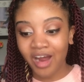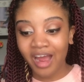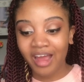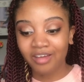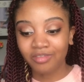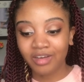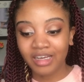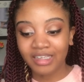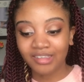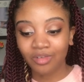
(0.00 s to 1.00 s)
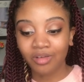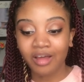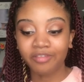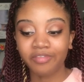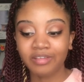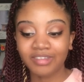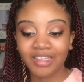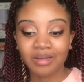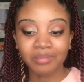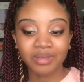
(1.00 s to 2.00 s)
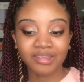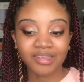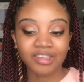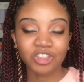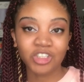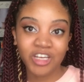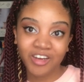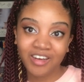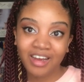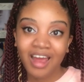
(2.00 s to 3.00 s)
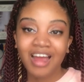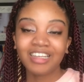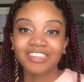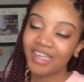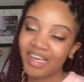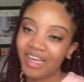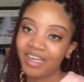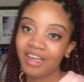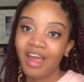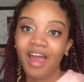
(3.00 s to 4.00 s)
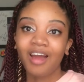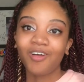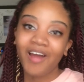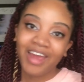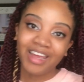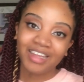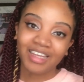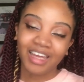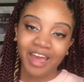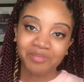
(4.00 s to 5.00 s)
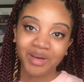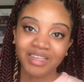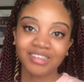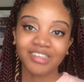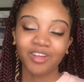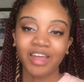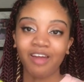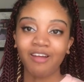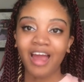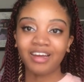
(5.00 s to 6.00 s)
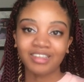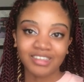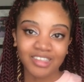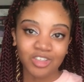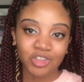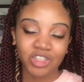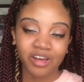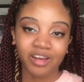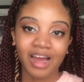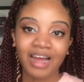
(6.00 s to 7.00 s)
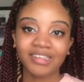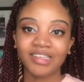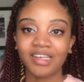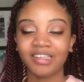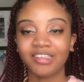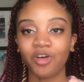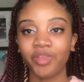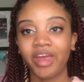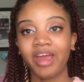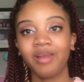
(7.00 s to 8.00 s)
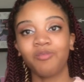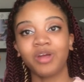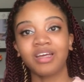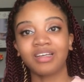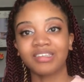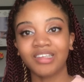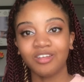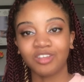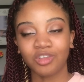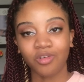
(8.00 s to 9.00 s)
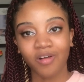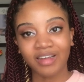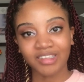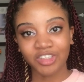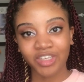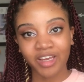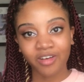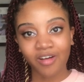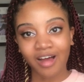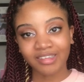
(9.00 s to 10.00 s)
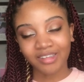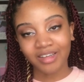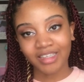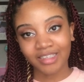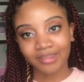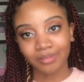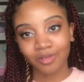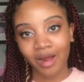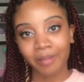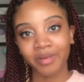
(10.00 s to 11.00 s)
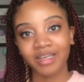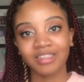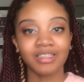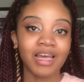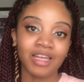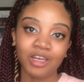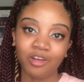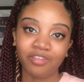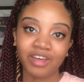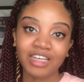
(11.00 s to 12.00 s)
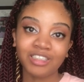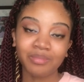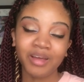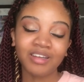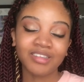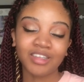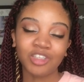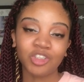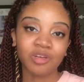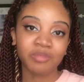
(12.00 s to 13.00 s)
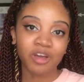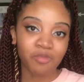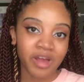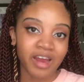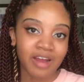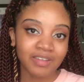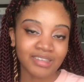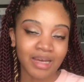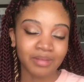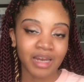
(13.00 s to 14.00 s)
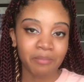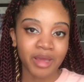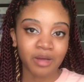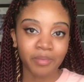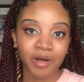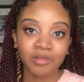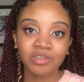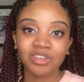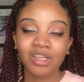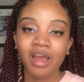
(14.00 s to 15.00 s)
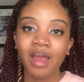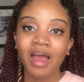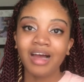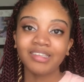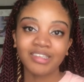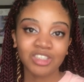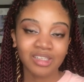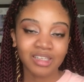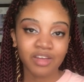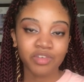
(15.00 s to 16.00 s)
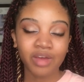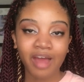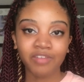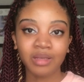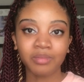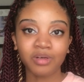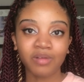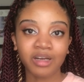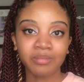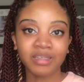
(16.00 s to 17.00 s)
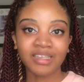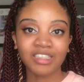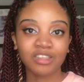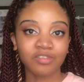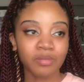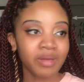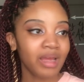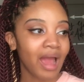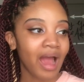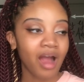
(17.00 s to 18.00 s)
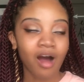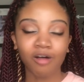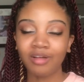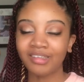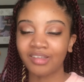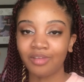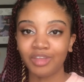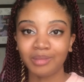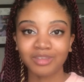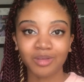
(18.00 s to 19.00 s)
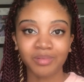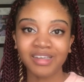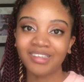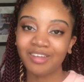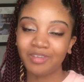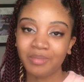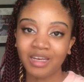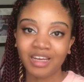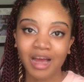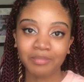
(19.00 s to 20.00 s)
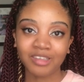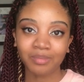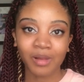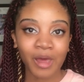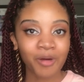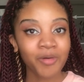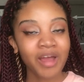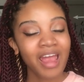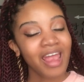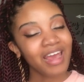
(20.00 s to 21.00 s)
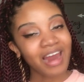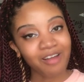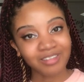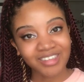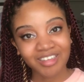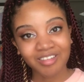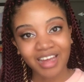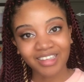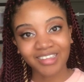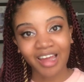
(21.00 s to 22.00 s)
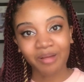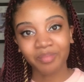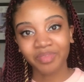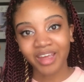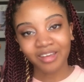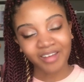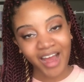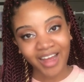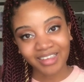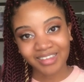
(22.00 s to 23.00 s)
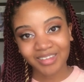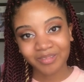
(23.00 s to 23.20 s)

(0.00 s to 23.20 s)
I have read a total of 15 books this year. Once again, go ahead and hit the like button so that I can continue sharing content and so that we can continue to grow as a channel. Also hit that subscribe button and the notification bell so that you can be aware every time that I make a post. Additionally, if you have any book recommendations for me, I always love them, so please leave them in the comments below, and I will see you next time. Thank you guys.